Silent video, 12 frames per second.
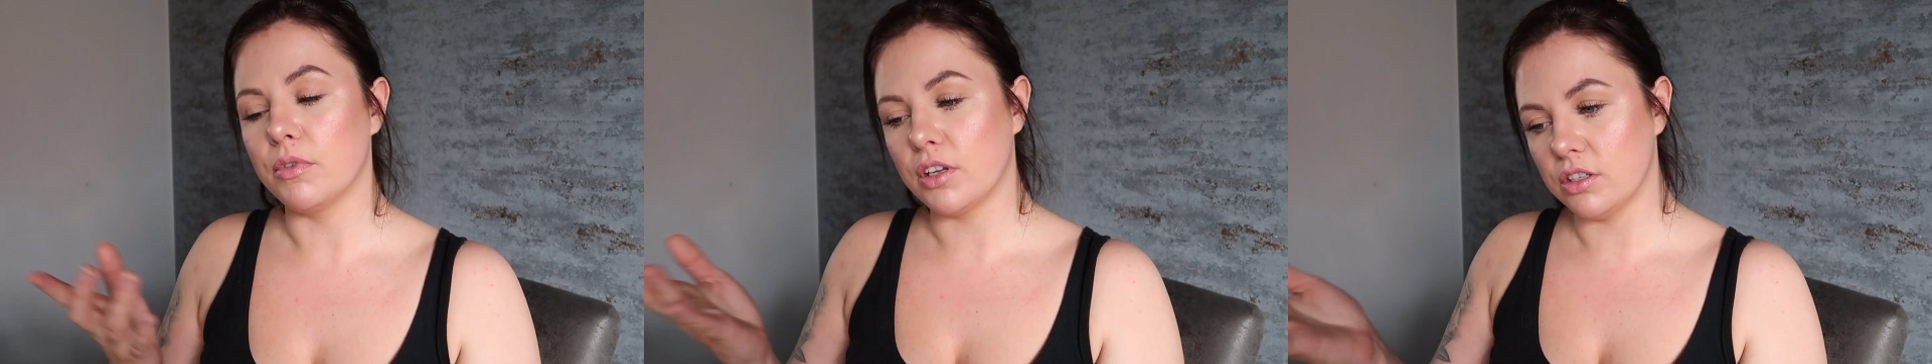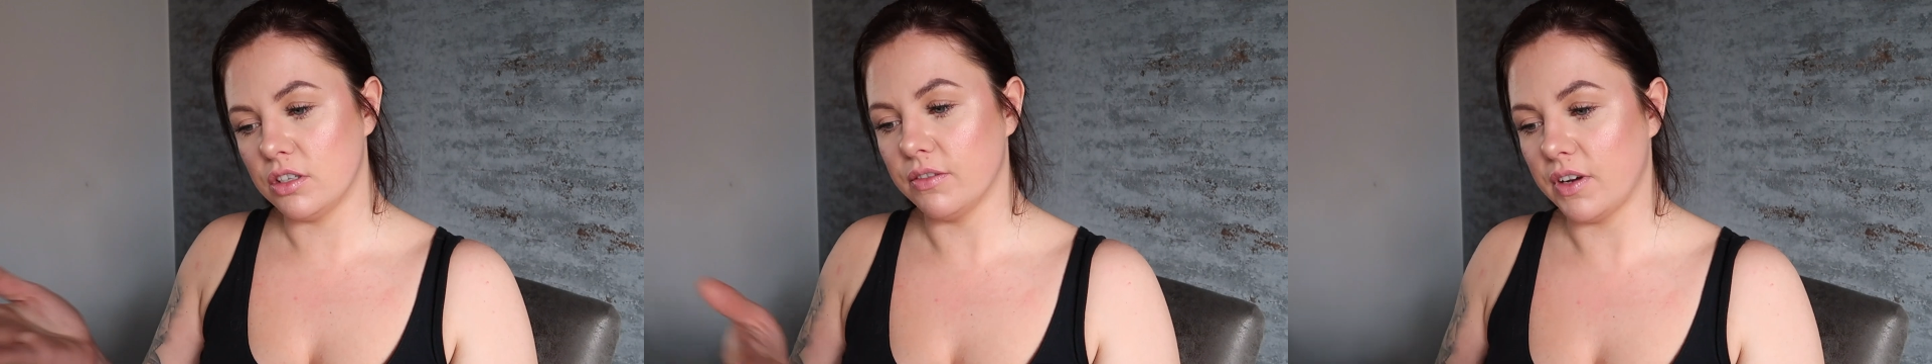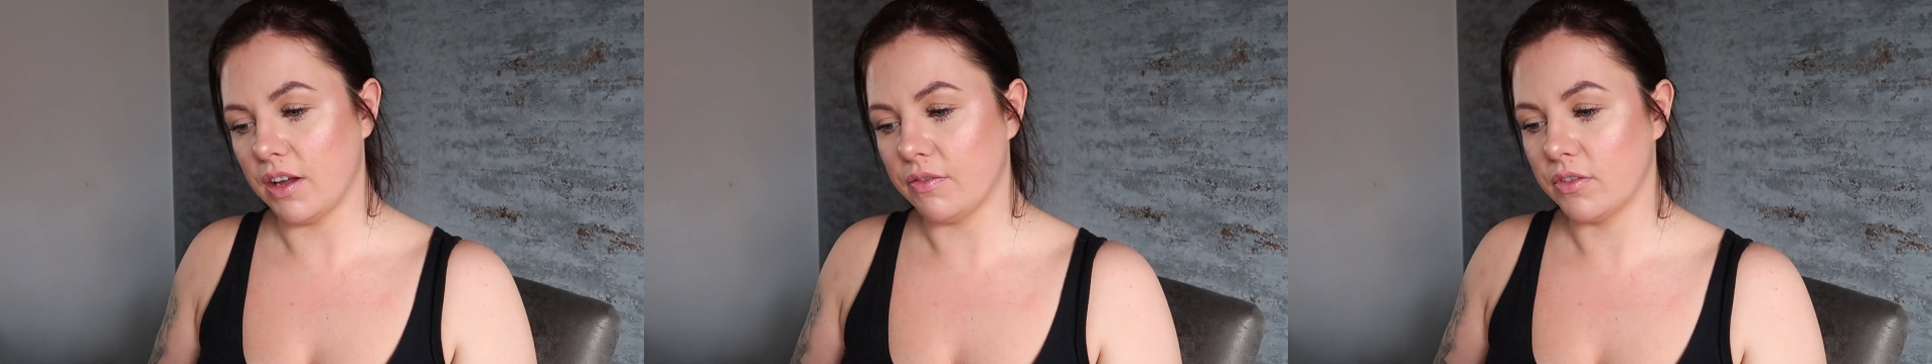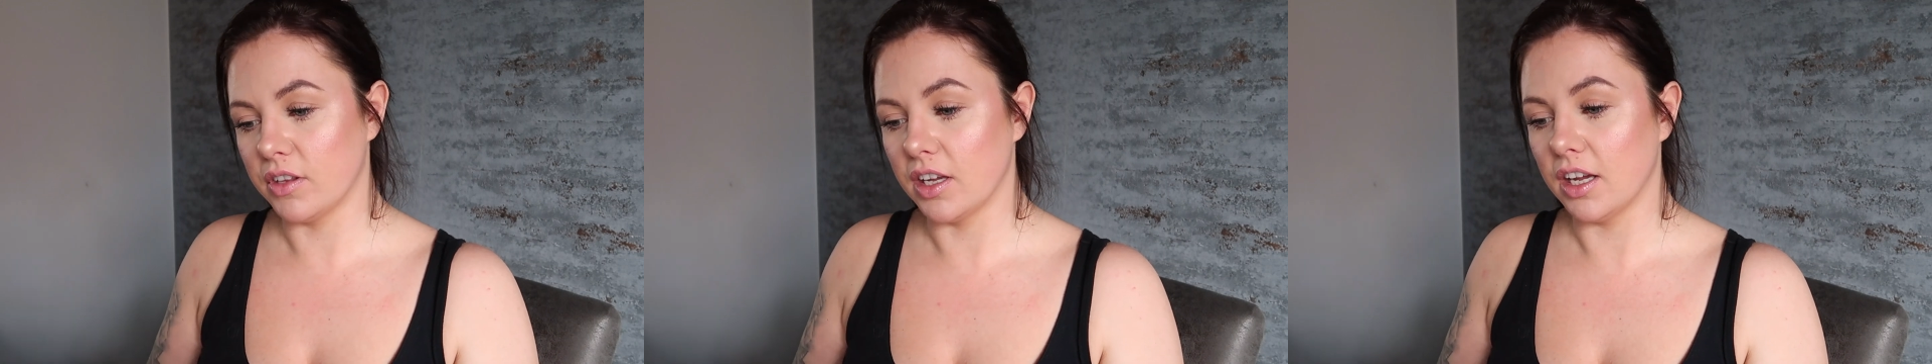because you've
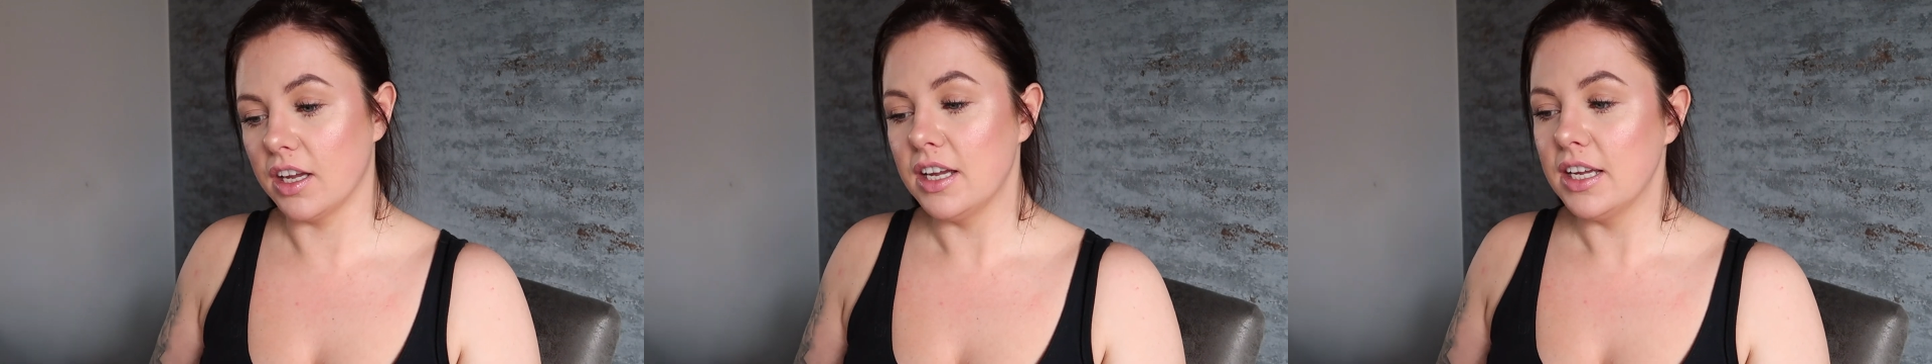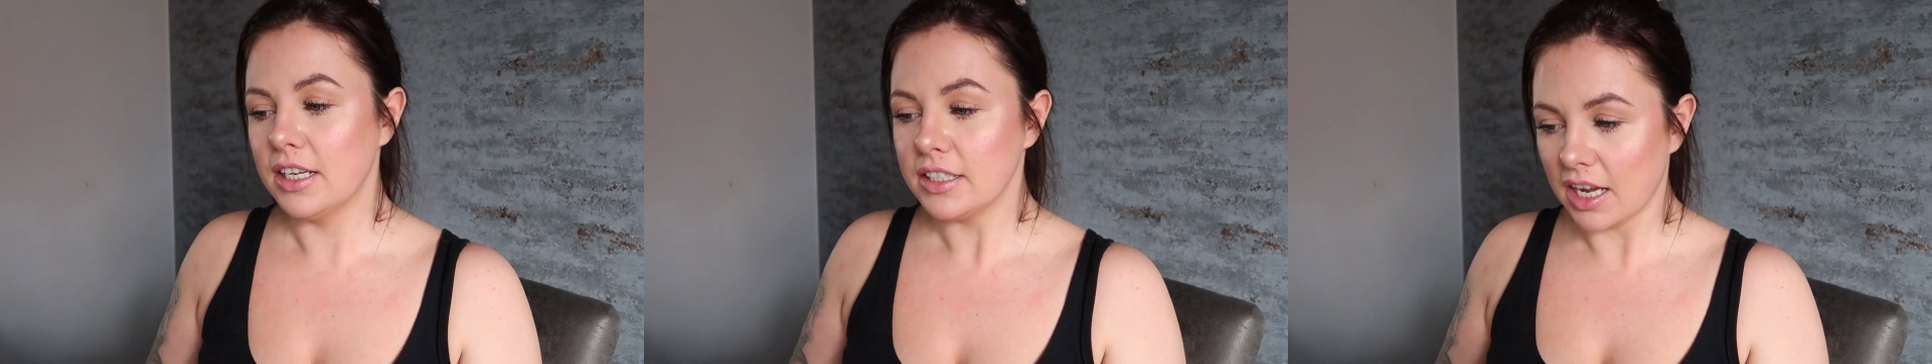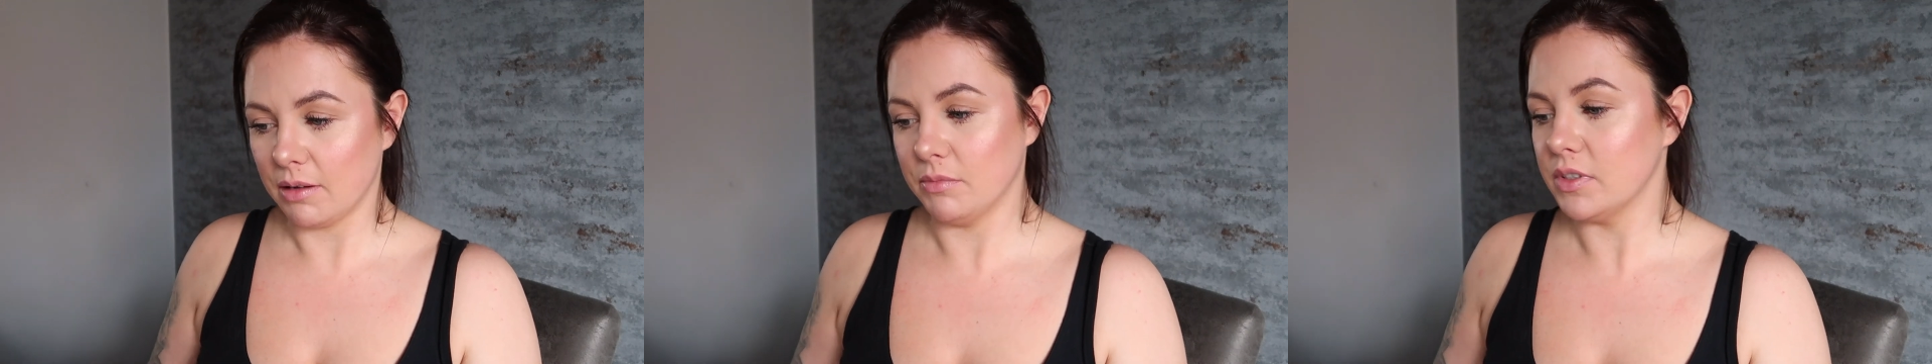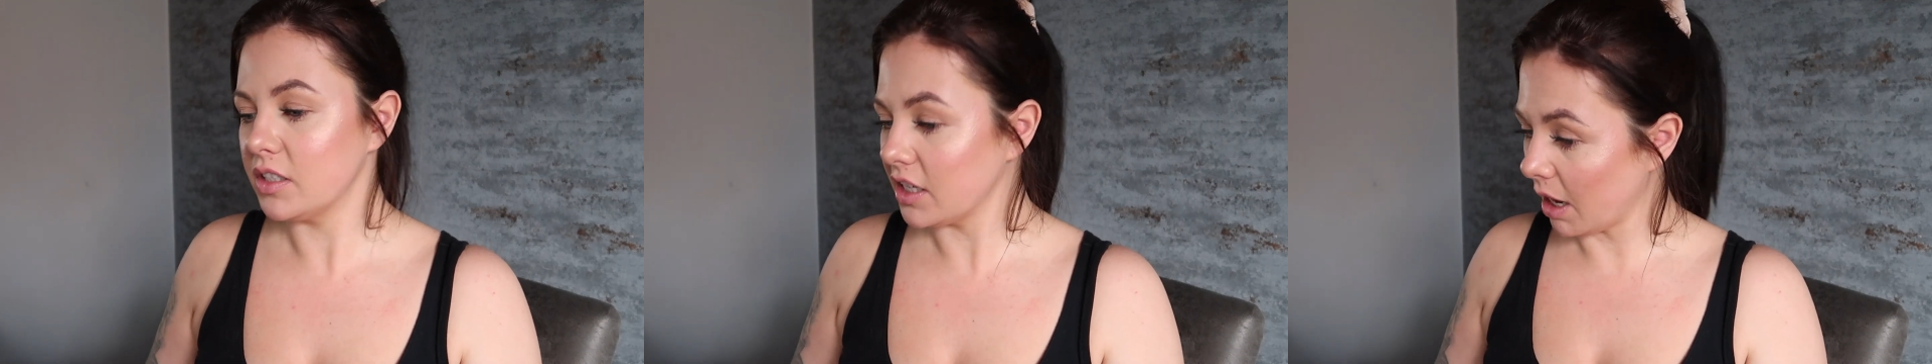left the
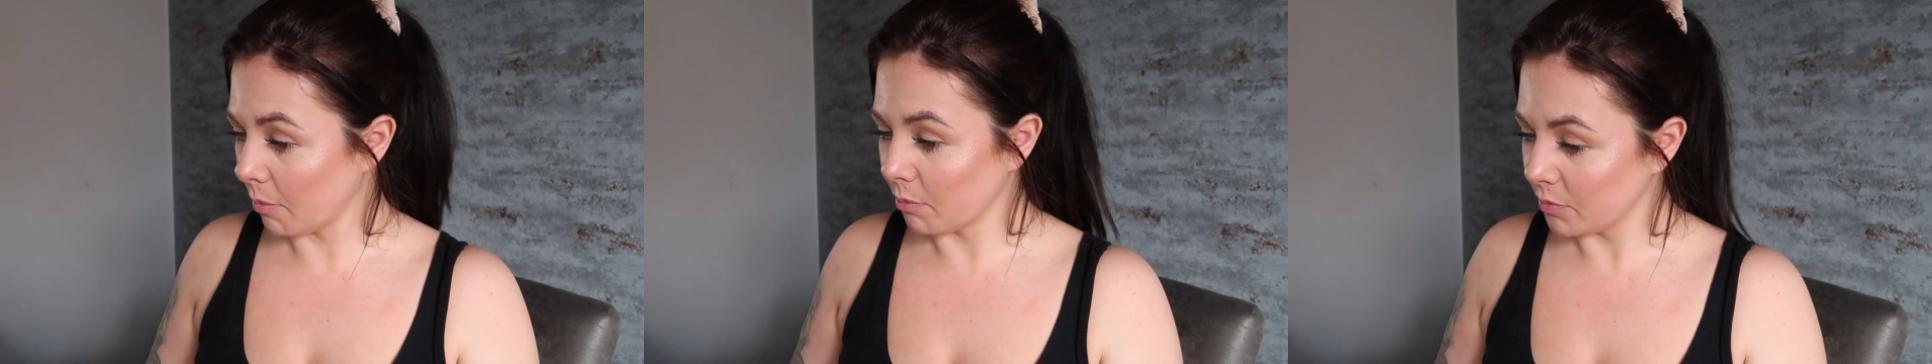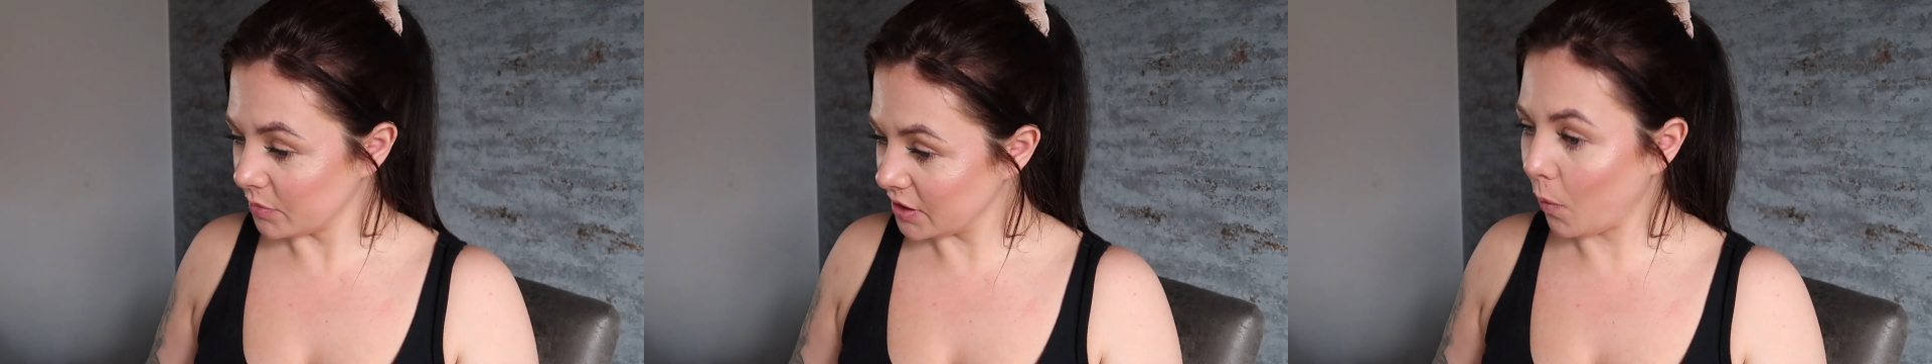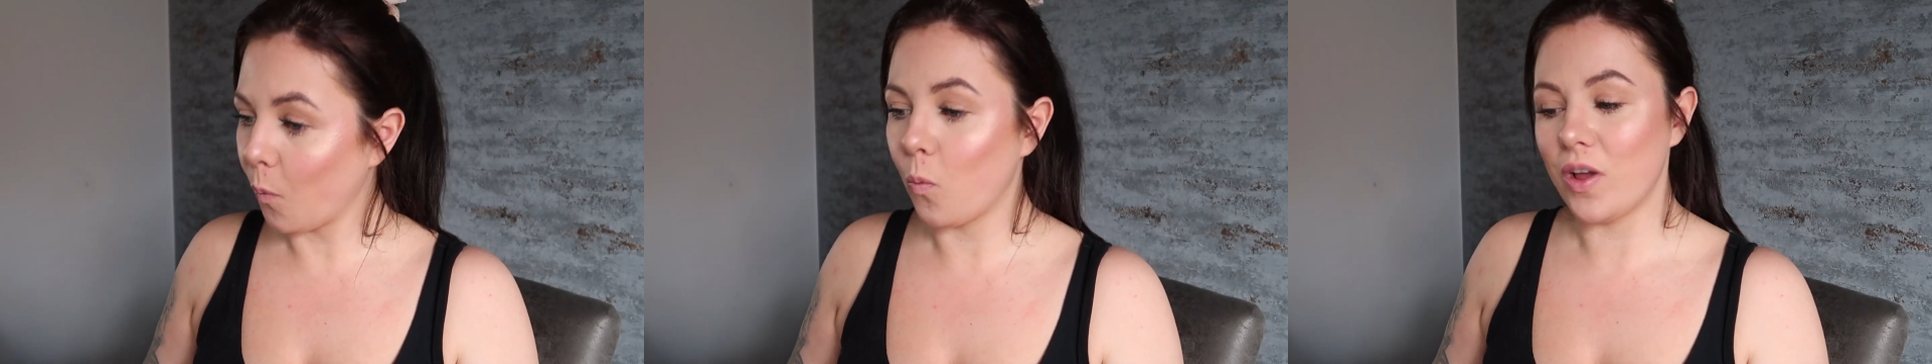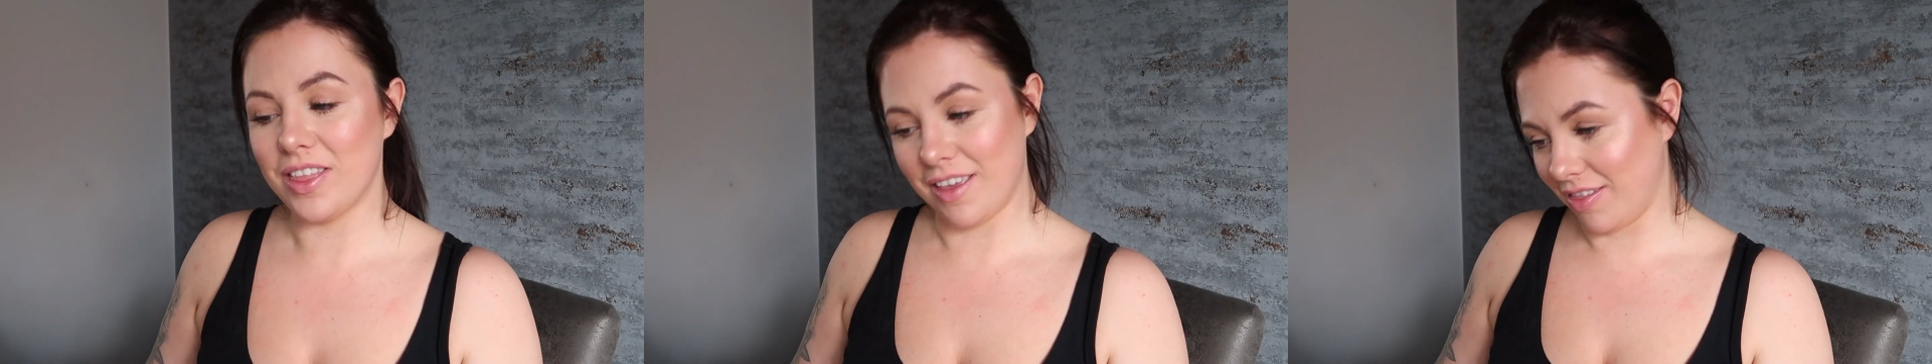timestamps
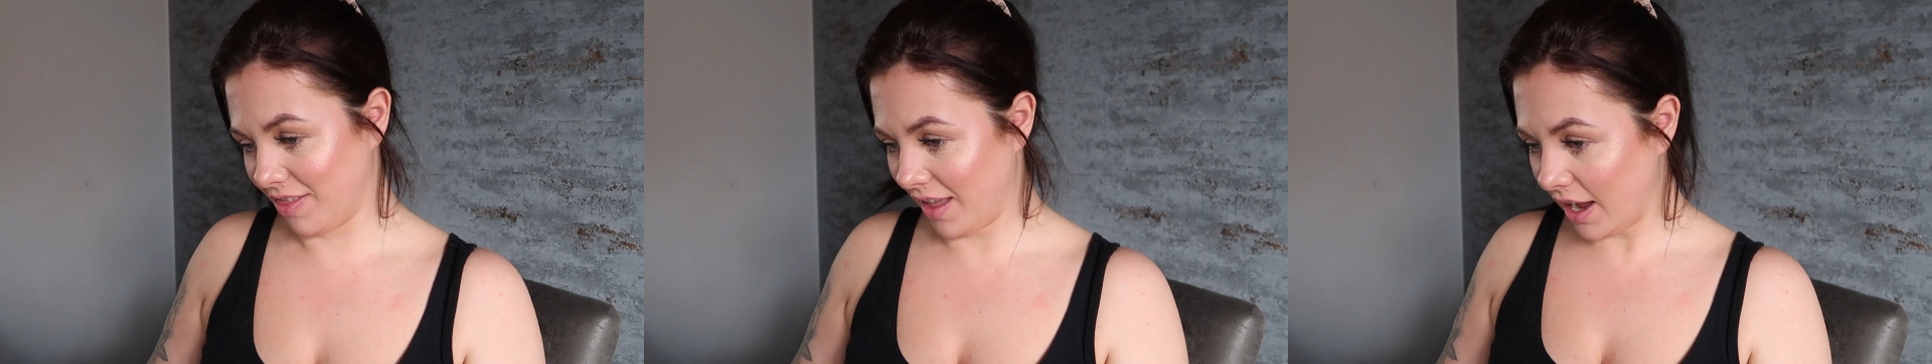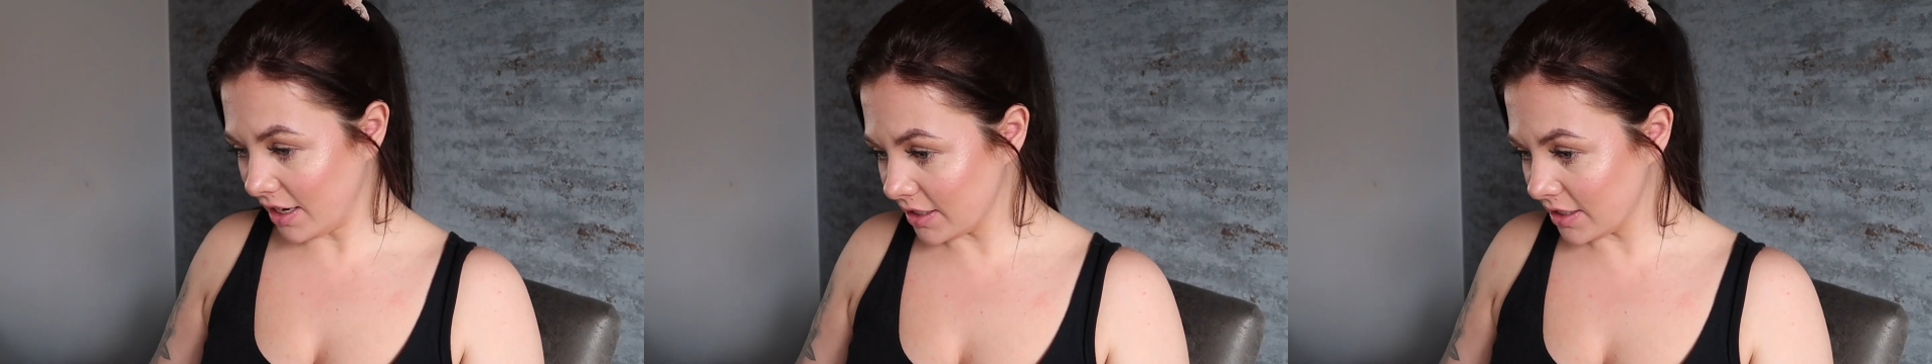within that.